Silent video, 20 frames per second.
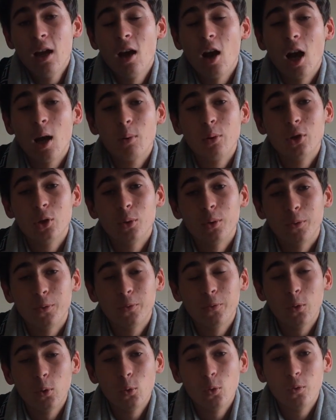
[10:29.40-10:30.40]
I will do a
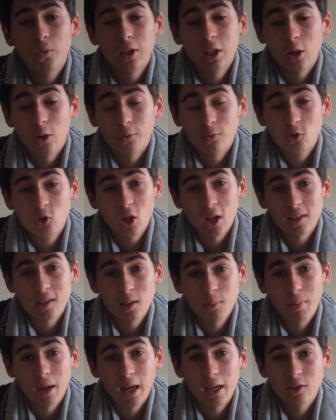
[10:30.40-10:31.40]
full video of just
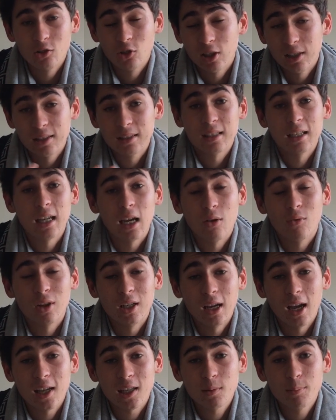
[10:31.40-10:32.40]
the bag so you can see
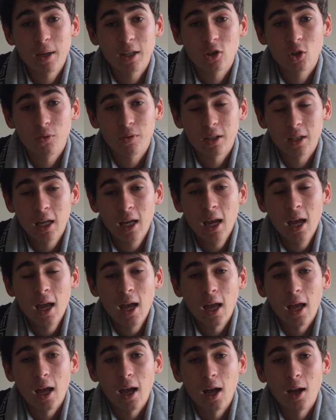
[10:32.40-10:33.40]
every aspect of it.
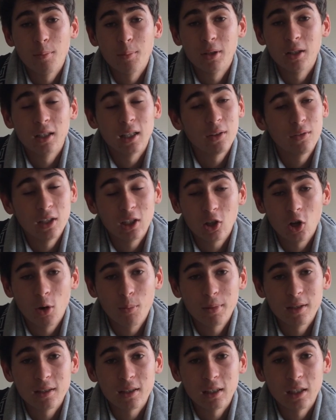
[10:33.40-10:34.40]
But leave any
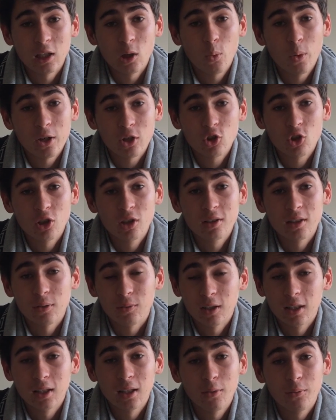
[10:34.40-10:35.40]
comments, any questions if
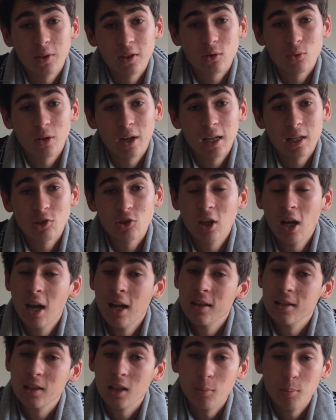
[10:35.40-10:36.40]
you love this range.
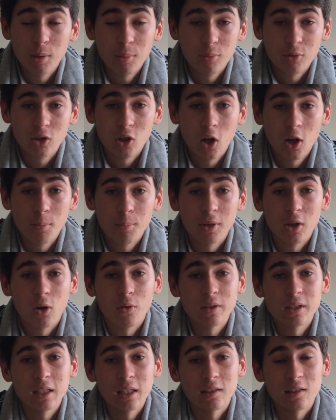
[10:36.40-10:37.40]
Some people don't, but
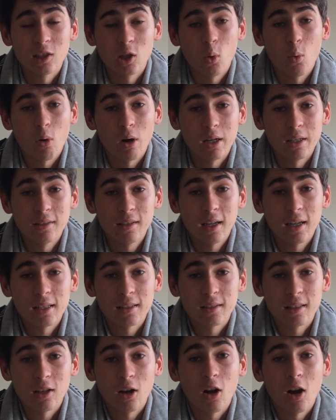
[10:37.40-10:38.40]
obviously it's an acquired
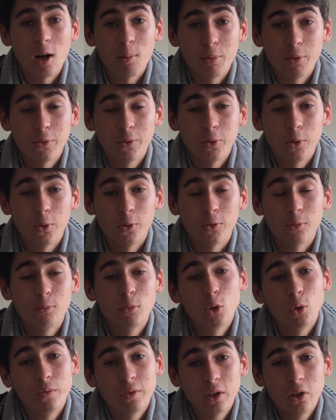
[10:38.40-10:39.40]
taste that I prefer from
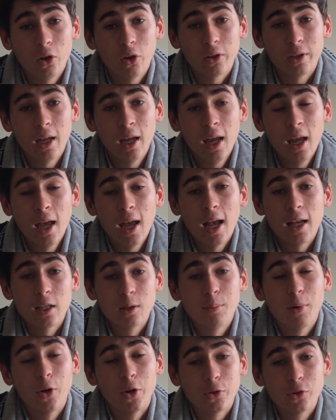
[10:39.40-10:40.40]
Louis Vuitton as
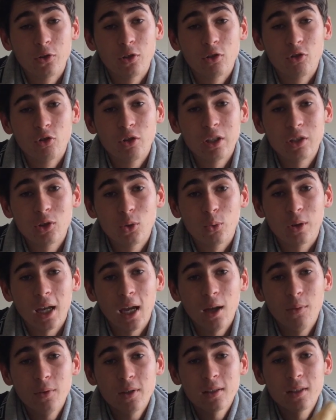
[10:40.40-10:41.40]
opposed to the traditional
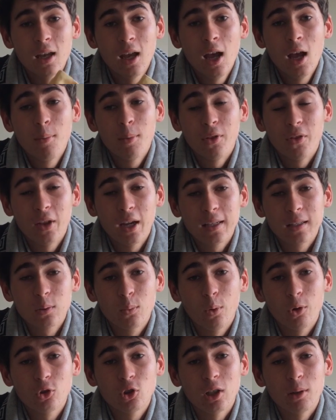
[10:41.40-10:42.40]
canvas. But thanks for
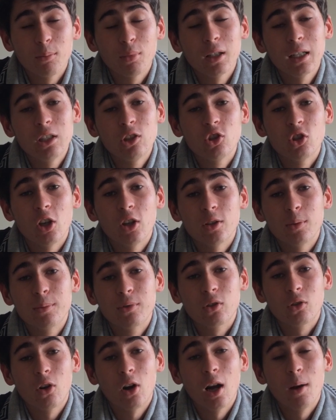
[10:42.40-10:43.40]
watching. Please share and
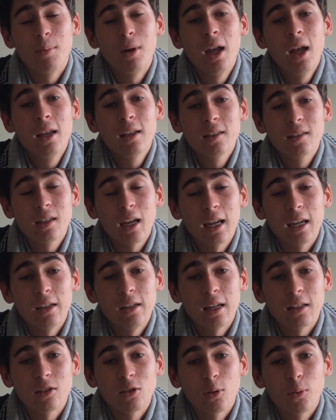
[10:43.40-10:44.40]
subscribe. Stay
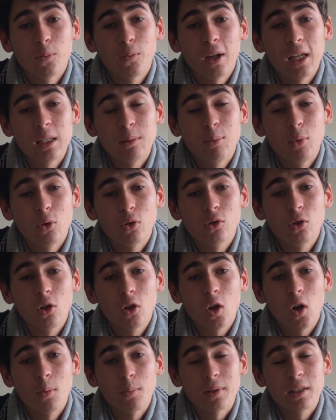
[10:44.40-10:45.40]
connected on
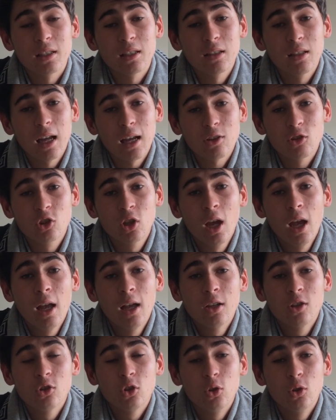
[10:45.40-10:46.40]

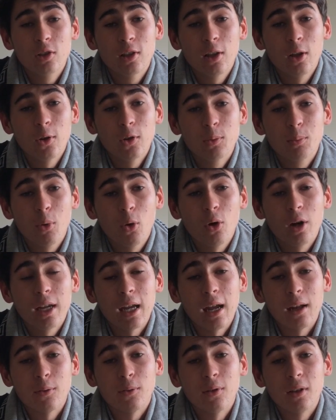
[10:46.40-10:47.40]
facebook.com/shoesclothesboy
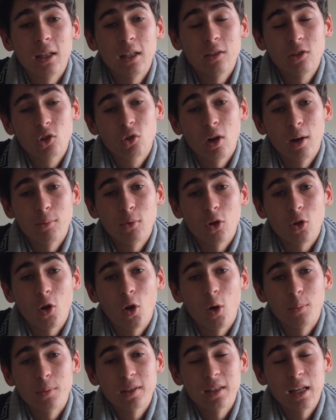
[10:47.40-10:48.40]
and
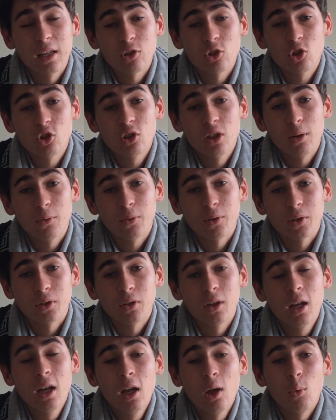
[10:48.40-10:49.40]

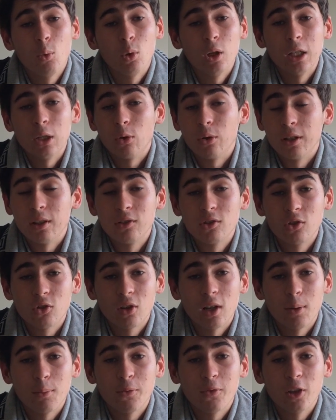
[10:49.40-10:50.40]
instagram.com/StefanWoolley, or
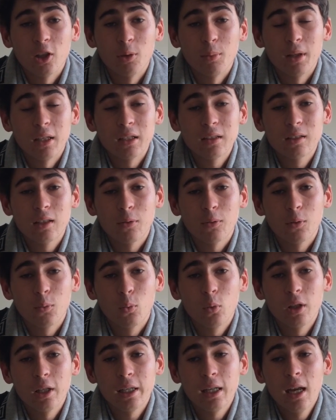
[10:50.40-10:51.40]
Instagram, follow me at
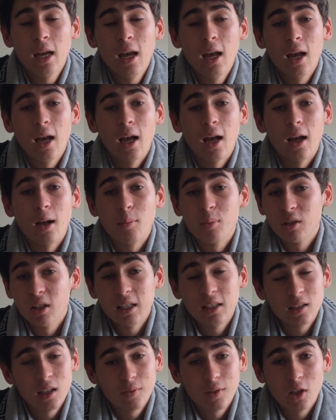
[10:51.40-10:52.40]
StefanWoolley.
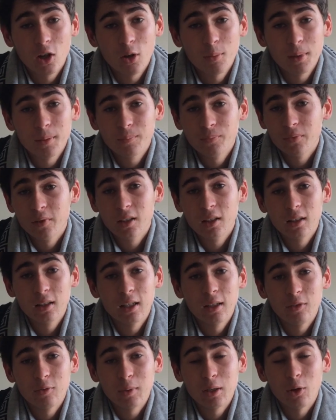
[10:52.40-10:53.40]
Please leave a comment,
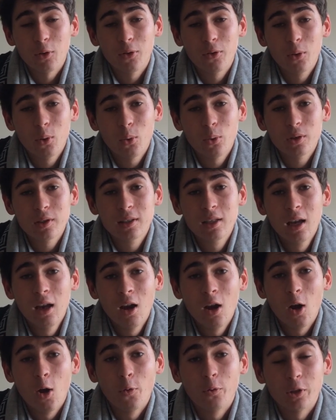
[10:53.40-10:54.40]
leave me your thoughts.
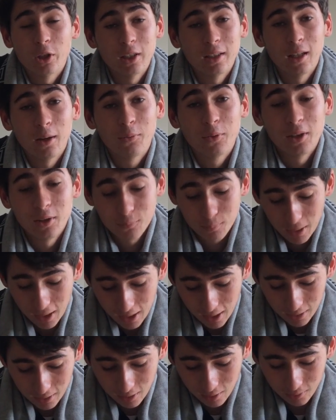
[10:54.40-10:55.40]
Hopefully you love this
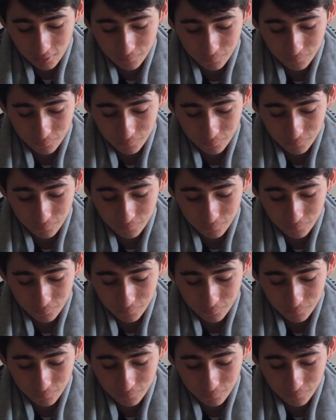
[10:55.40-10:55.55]
bag.